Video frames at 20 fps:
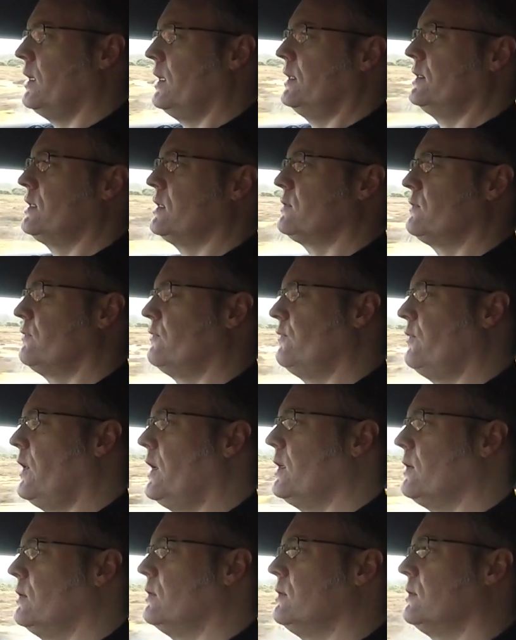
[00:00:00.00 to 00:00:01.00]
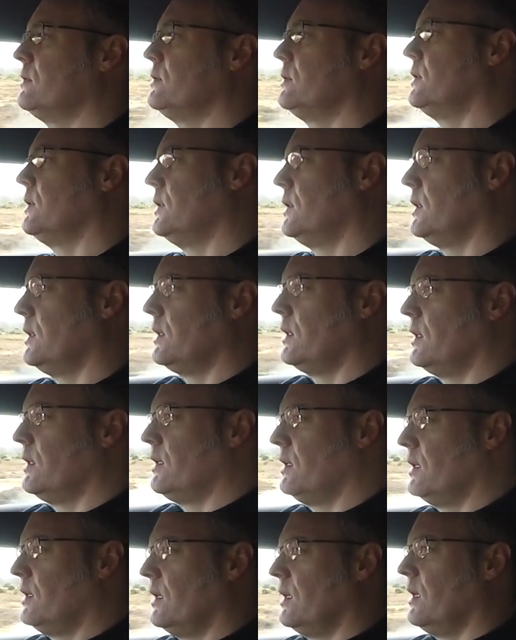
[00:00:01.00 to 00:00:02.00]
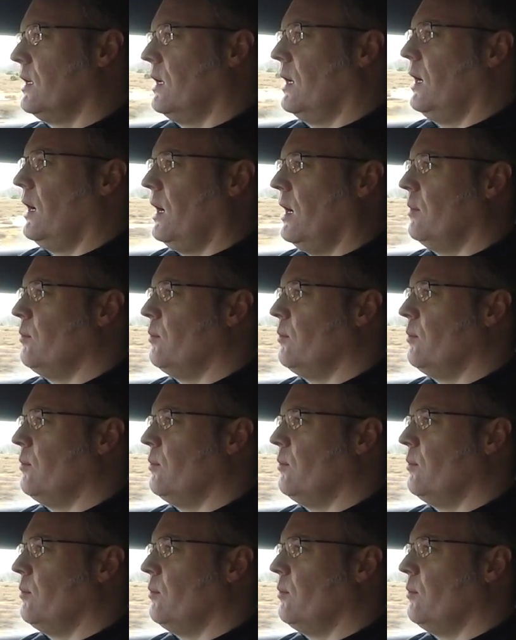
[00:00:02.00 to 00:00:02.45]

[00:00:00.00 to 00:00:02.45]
it does feel a